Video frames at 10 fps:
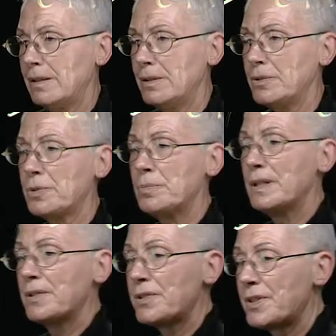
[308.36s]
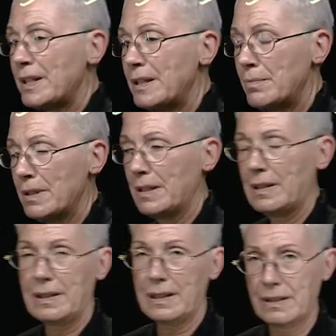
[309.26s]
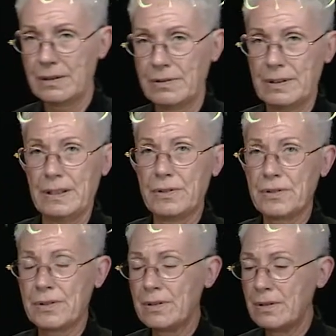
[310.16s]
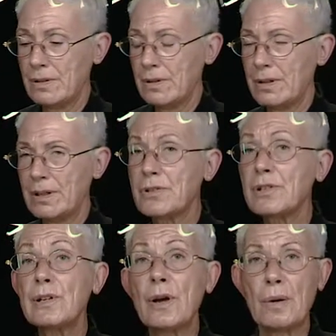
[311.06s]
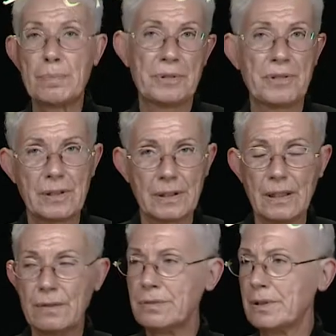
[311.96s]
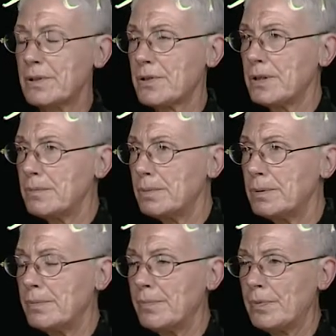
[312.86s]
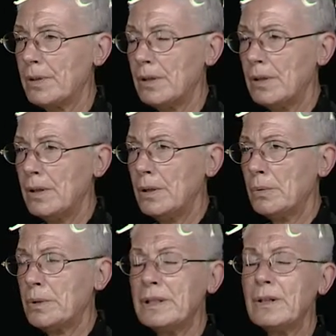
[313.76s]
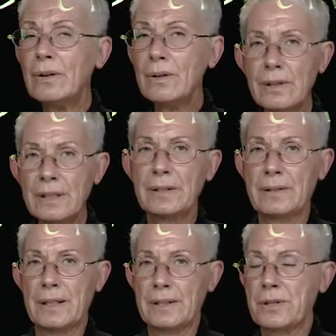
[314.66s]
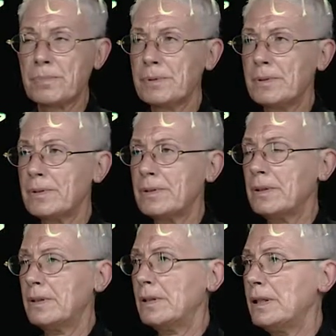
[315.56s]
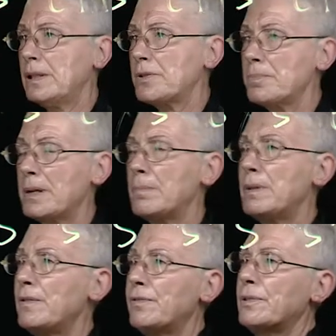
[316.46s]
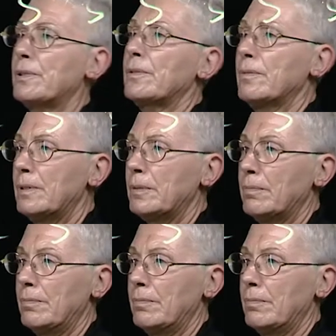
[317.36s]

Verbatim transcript: used to be a sediment like this, a slope scree, for example, where the only transport is maybe for the